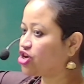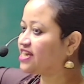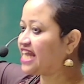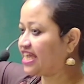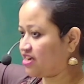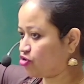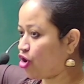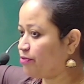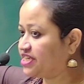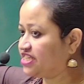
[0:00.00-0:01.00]
like
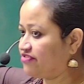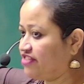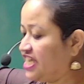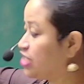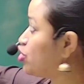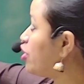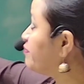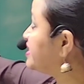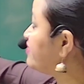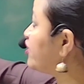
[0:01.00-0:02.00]
normative. In
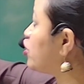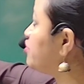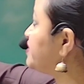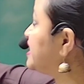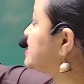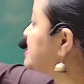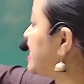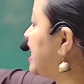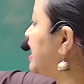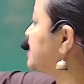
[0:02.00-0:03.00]
normative economics, it
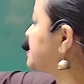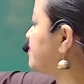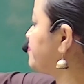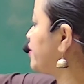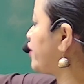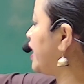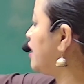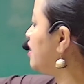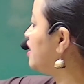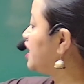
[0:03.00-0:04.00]
says, okay,
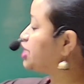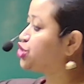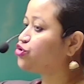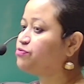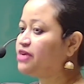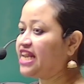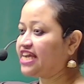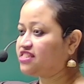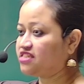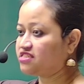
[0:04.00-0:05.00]
it should be
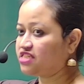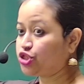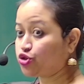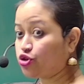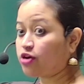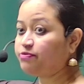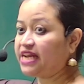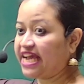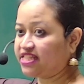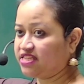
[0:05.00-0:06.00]
like this. It should not be
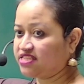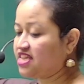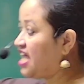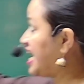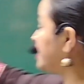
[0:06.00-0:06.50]
like this. And